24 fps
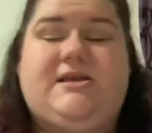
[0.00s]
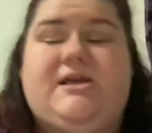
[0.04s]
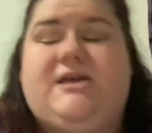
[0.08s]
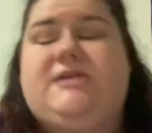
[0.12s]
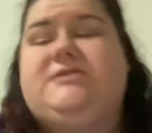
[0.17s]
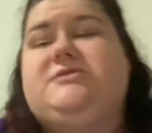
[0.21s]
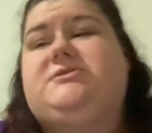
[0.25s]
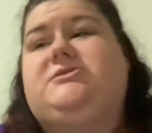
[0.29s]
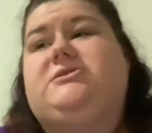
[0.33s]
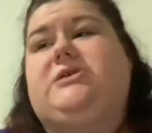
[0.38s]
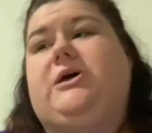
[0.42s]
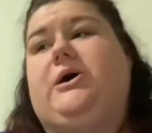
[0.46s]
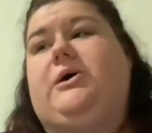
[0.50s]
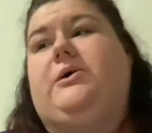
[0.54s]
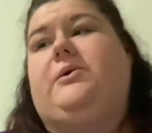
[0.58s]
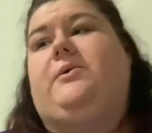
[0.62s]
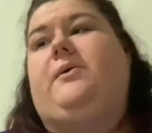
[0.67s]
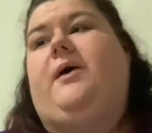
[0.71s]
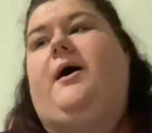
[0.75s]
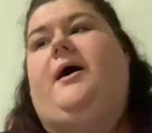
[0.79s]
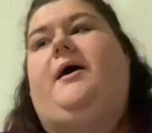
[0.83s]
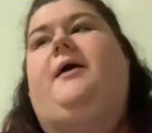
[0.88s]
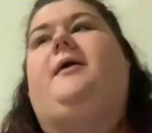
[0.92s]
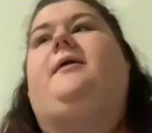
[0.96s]
And so
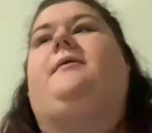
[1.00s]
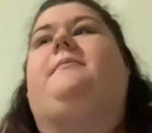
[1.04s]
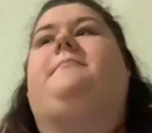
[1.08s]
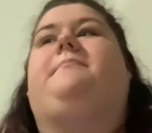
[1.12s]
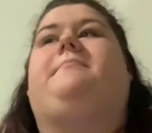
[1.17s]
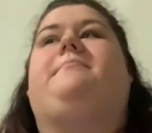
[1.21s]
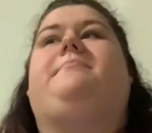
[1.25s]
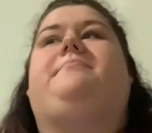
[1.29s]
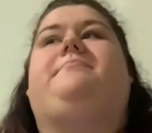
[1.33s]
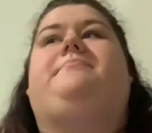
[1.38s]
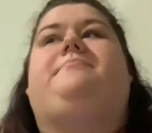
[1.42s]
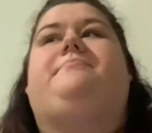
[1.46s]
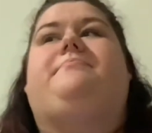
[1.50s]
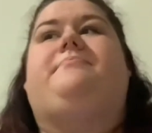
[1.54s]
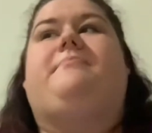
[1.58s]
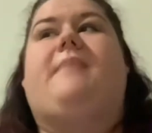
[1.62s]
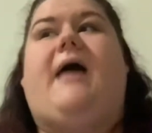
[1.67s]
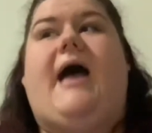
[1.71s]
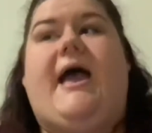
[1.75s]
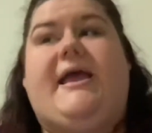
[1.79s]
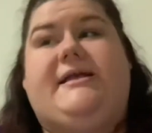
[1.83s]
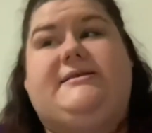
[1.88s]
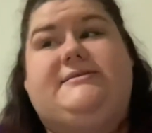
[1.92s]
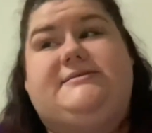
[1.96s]

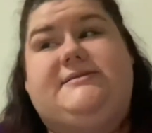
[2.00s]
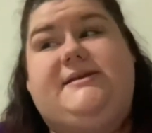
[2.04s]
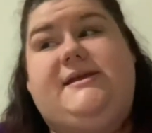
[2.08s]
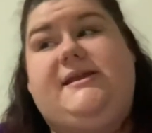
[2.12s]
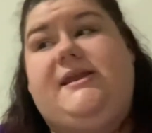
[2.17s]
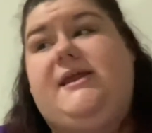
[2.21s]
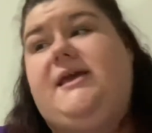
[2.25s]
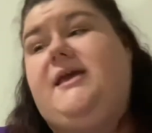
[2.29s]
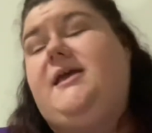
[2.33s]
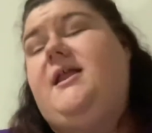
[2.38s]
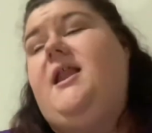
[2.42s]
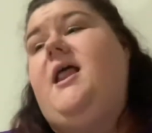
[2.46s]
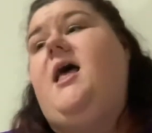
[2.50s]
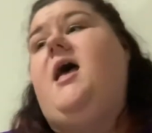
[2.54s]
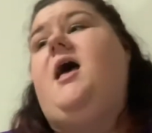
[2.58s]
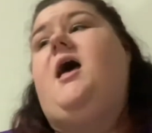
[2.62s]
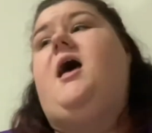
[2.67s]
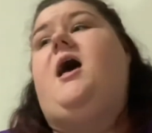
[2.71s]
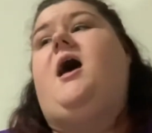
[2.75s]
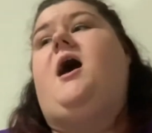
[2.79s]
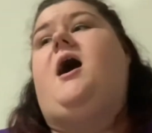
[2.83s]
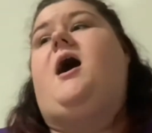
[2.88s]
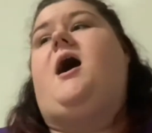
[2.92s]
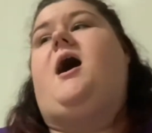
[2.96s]
I seen it,
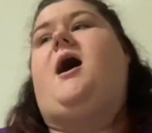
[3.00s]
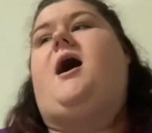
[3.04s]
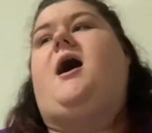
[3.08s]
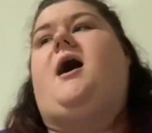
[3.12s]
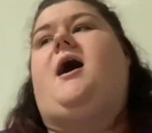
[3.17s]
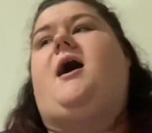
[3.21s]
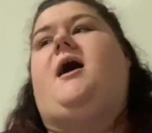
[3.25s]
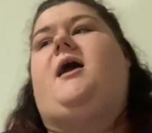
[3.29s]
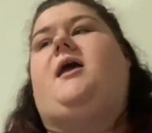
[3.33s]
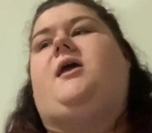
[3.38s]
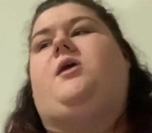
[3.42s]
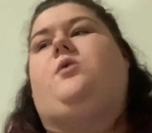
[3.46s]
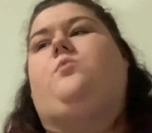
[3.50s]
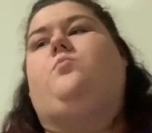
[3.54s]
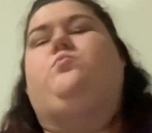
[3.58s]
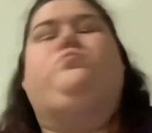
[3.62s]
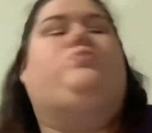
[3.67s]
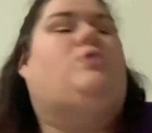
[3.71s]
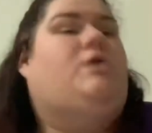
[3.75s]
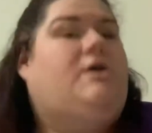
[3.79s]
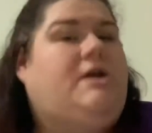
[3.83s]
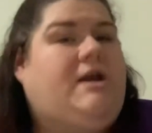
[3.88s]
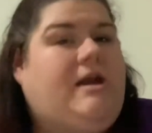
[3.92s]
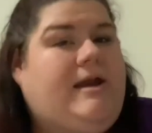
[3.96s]
I
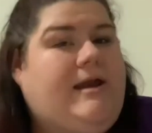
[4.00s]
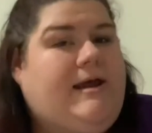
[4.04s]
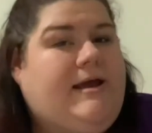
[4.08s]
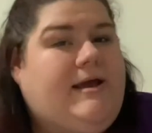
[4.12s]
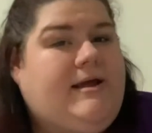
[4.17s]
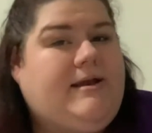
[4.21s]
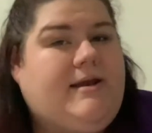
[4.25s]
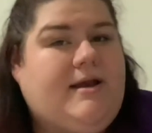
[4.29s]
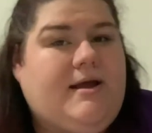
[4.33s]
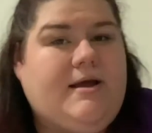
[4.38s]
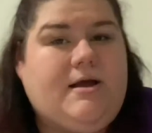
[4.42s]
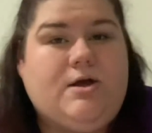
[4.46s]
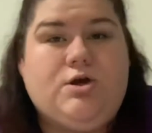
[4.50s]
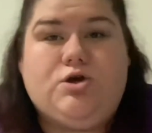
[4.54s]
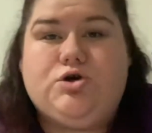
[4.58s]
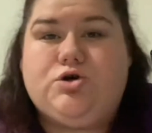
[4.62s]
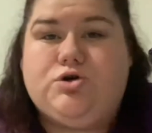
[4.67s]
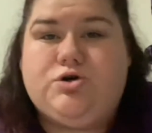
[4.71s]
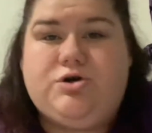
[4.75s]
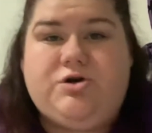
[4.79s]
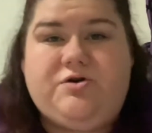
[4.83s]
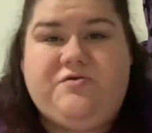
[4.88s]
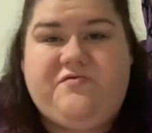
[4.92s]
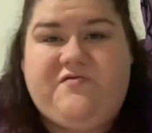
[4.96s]
wanted it,
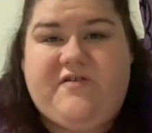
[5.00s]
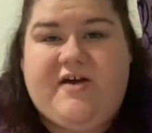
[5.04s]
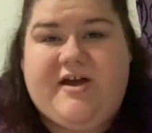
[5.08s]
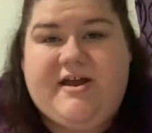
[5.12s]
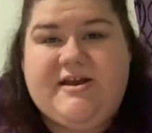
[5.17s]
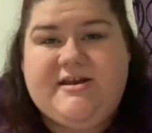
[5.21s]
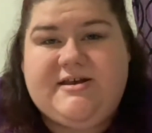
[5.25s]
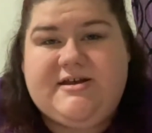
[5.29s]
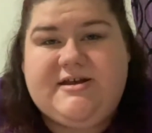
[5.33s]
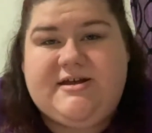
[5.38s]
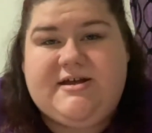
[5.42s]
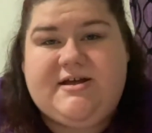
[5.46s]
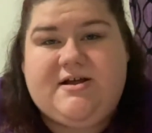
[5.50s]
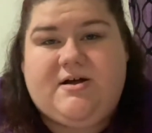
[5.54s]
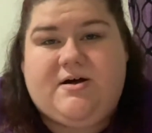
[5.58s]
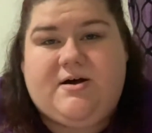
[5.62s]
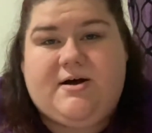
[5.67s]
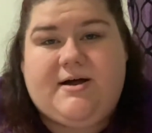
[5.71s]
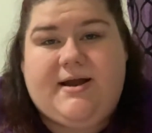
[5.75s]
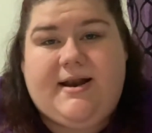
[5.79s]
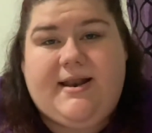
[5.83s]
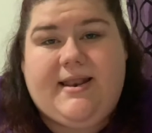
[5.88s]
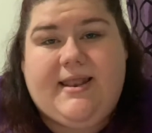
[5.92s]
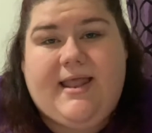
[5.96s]
couldn't find it
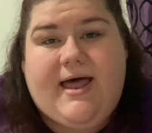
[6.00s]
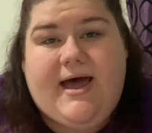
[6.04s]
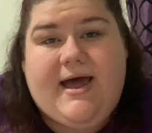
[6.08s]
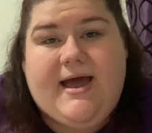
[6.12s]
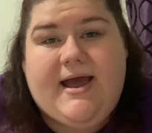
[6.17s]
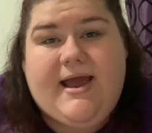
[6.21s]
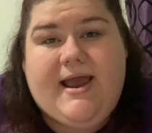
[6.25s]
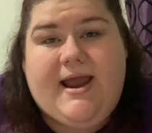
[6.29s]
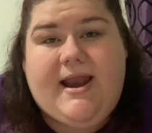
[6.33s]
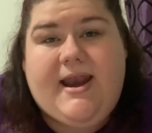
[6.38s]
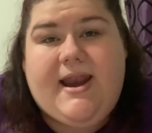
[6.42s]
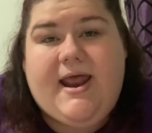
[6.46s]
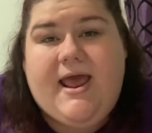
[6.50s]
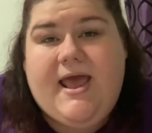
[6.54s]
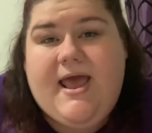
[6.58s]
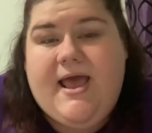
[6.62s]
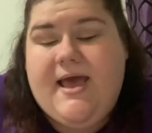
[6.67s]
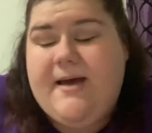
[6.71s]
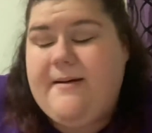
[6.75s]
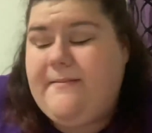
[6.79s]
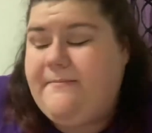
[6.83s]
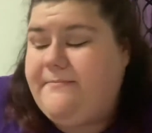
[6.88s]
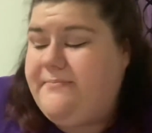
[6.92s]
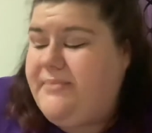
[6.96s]
online,
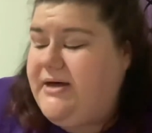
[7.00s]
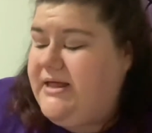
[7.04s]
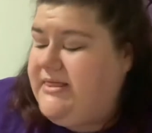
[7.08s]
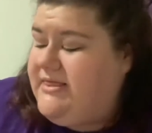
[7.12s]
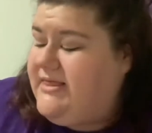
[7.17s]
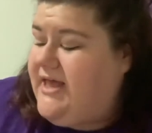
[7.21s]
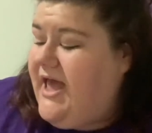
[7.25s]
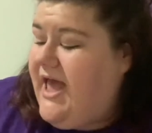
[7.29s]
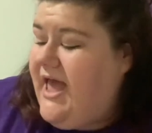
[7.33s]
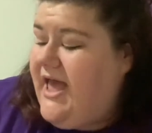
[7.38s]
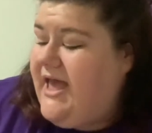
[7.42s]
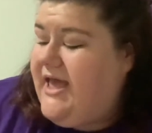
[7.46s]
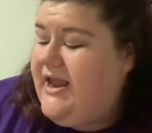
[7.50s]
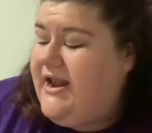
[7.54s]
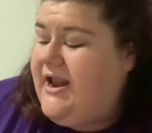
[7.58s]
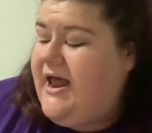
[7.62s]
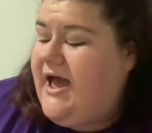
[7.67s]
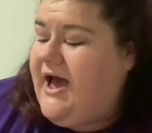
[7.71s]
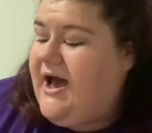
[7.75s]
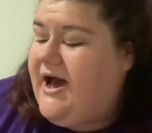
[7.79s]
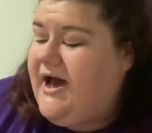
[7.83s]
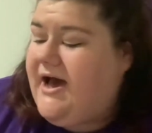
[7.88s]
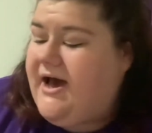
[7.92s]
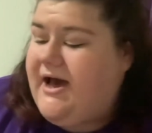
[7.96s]
but then
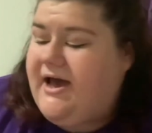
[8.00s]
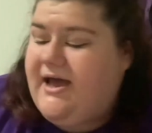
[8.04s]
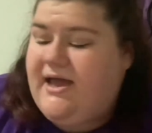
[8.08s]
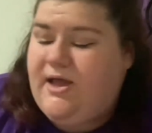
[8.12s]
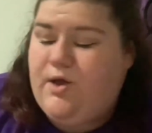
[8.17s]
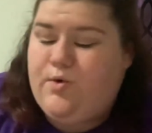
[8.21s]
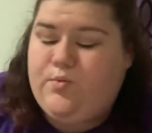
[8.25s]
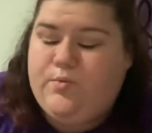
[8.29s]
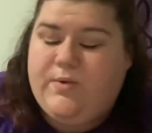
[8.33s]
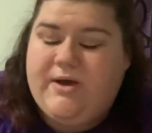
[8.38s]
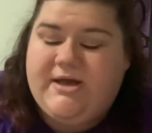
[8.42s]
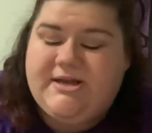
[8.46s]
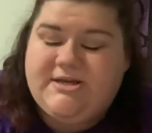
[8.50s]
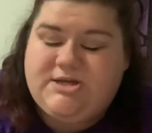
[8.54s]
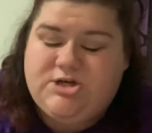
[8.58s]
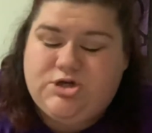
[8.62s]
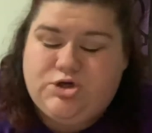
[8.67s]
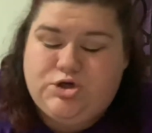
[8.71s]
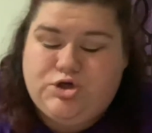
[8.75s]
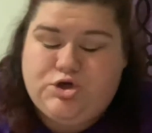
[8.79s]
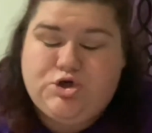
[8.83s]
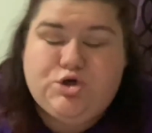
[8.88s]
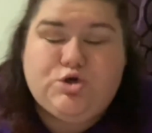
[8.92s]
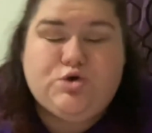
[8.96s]
I went
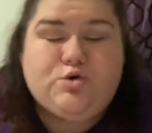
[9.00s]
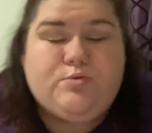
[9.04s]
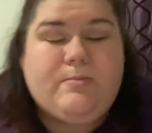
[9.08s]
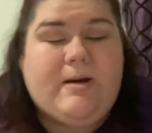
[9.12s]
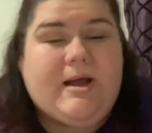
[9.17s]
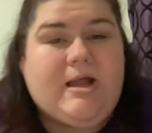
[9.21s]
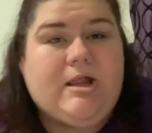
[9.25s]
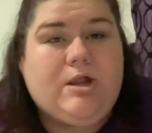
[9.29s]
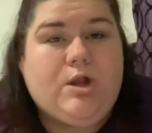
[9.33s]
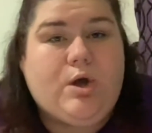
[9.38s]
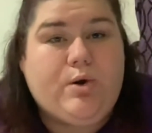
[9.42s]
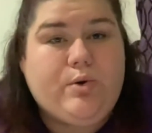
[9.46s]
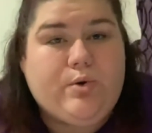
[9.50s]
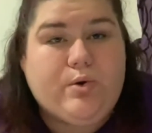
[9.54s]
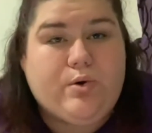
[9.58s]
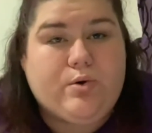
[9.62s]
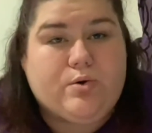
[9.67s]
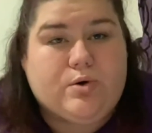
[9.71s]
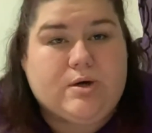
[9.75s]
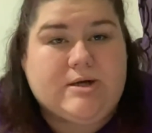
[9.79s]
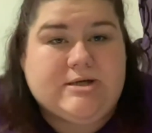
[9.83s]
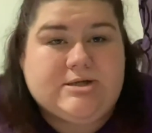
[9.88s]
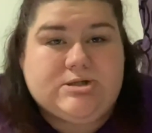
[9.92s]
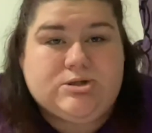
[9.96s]
to my local
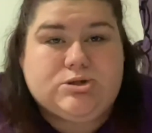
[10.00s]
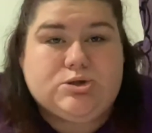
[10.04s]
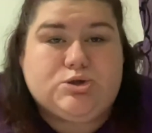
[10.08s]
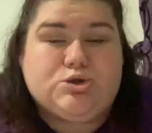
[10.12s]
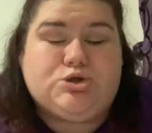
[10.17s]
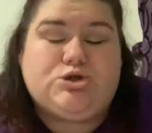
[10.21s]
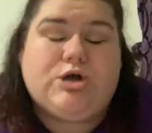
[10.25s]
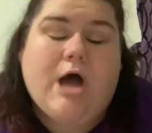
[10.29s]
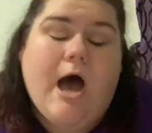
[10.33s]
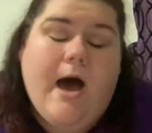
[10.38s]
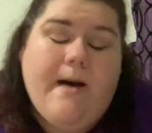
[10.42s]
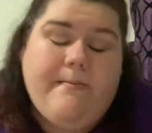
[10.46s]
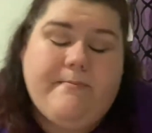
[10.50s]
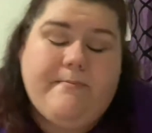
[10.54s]
crystal shop